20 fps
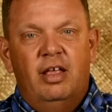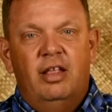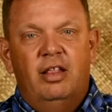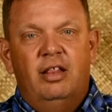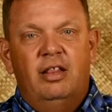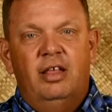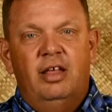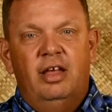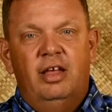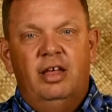
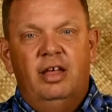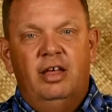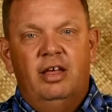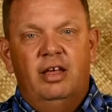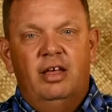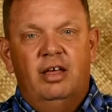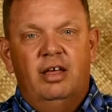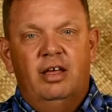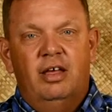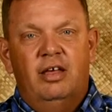the
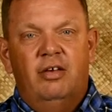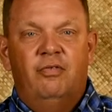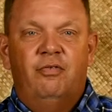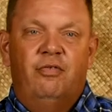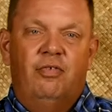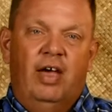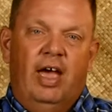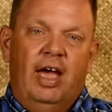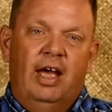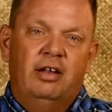
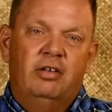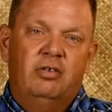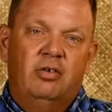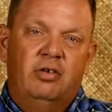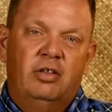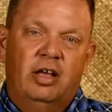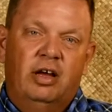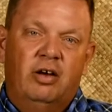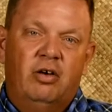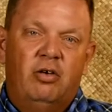effect or
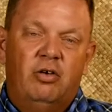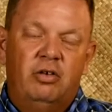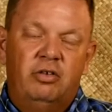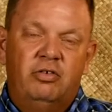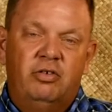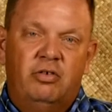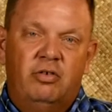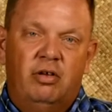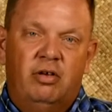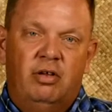the
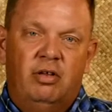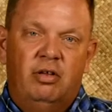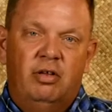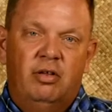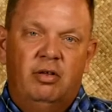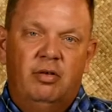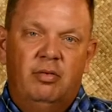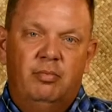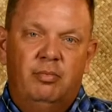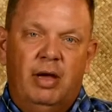
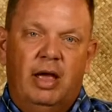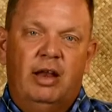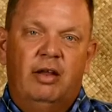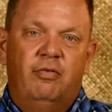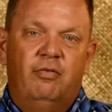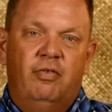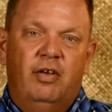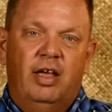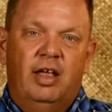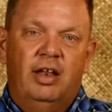cultural
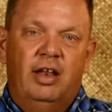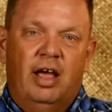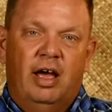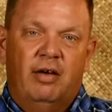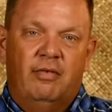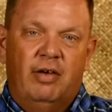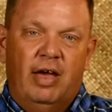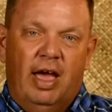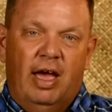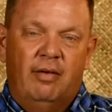benefit
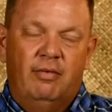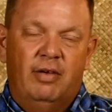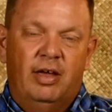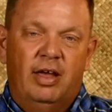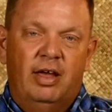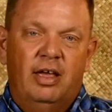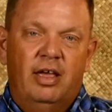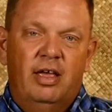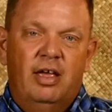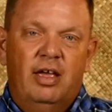of
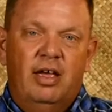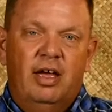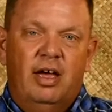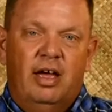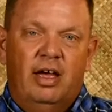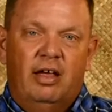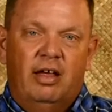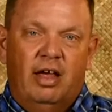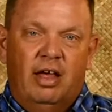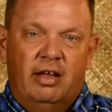having
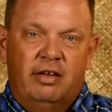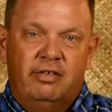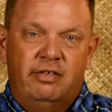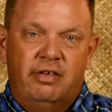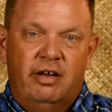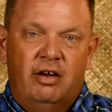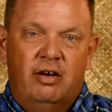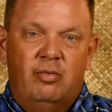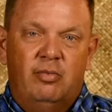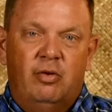a
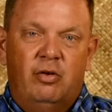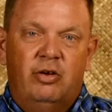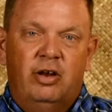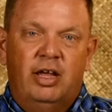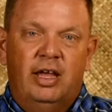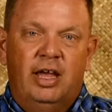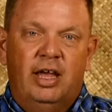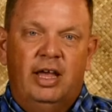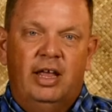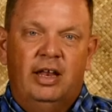ceremony
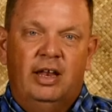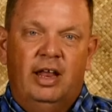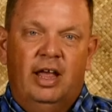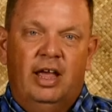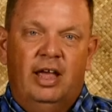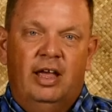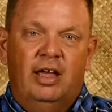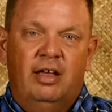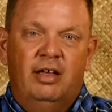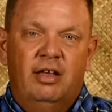in
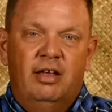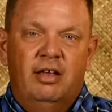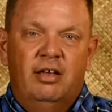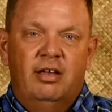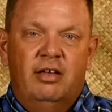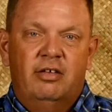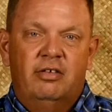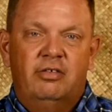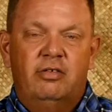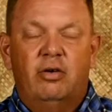a
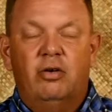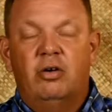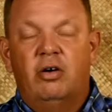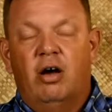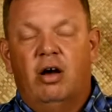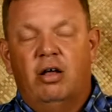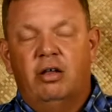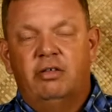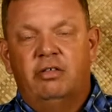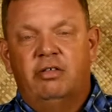
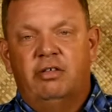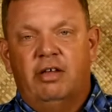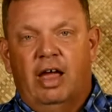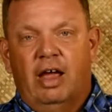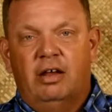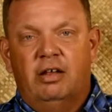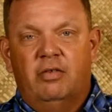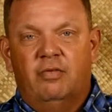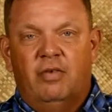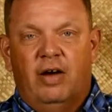so-called
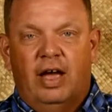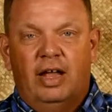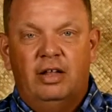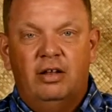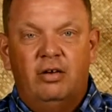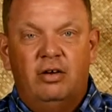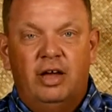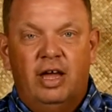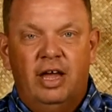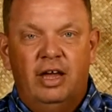sanctified
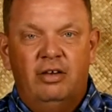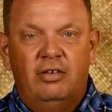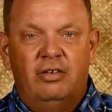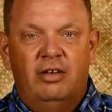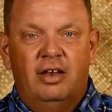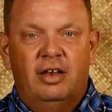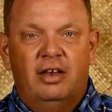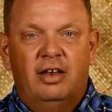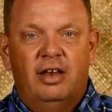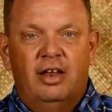
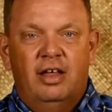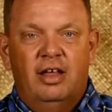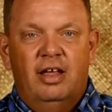location